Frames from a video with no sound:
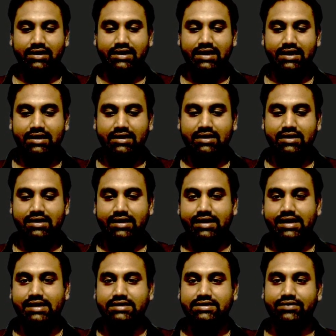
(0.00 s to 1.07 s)
get
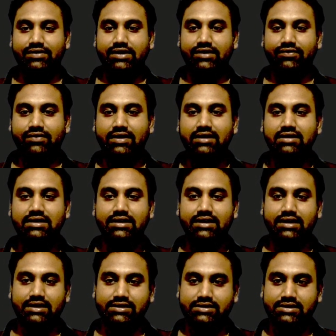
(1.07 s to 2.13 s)
875
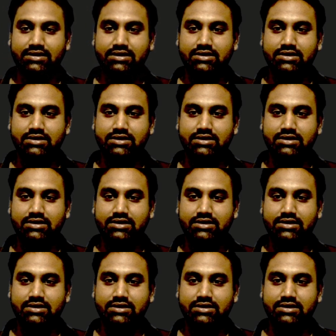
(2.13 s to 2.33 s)
kg.